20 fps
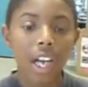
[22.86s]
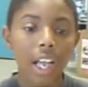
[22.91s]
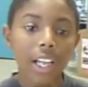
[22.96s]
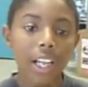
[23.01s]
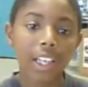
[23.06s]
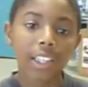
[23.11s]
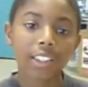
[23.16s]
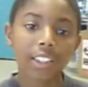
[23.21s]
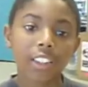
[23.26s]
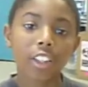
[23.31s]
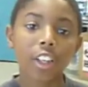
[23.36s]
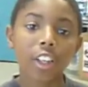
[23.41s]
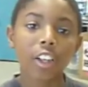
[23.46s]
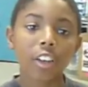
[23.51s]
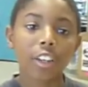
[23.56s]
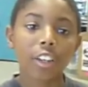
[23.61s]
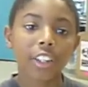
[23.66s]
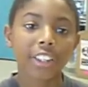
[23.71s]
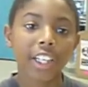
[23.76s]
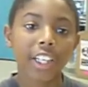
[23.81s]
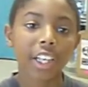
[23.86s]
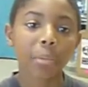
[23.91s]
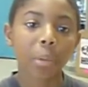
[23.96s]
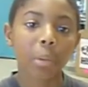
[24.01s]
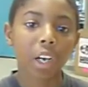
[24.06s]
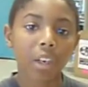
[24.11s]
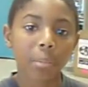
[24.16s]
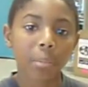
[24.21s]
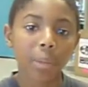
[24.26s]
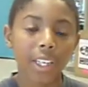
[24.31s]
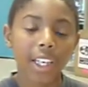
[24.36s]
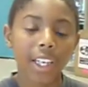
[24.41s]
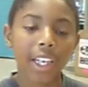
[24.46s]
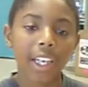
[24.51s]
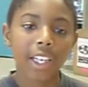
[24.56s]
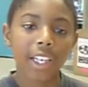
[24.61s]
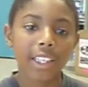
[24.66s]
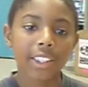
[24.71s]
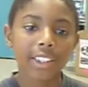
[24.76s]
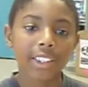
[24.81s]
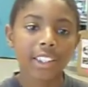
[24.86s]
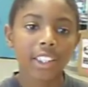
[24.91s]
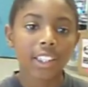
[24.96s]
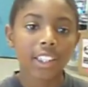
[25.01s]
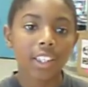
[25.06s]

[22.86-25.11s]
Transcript: I like to go to the skate park because,